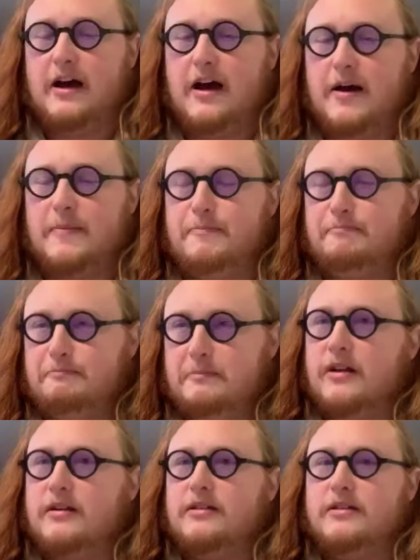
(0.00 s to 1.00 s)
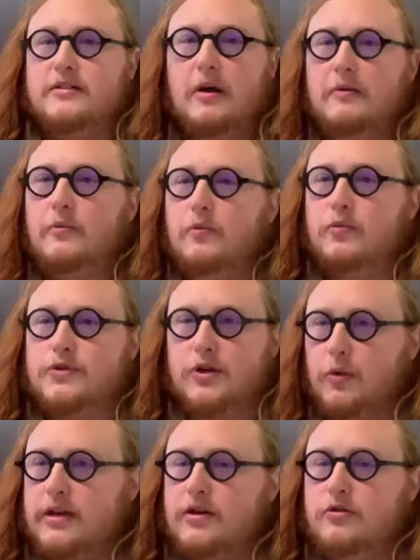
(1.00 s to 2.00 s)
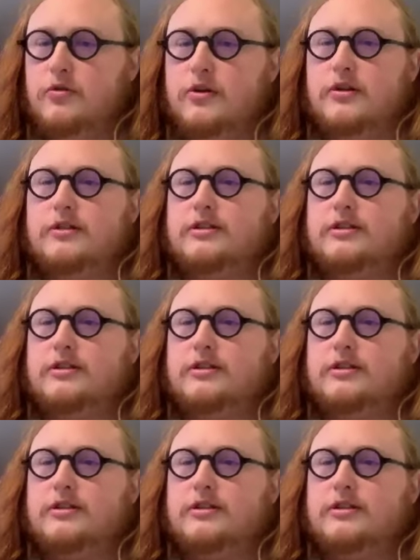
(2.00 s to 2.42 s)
Um, so when you were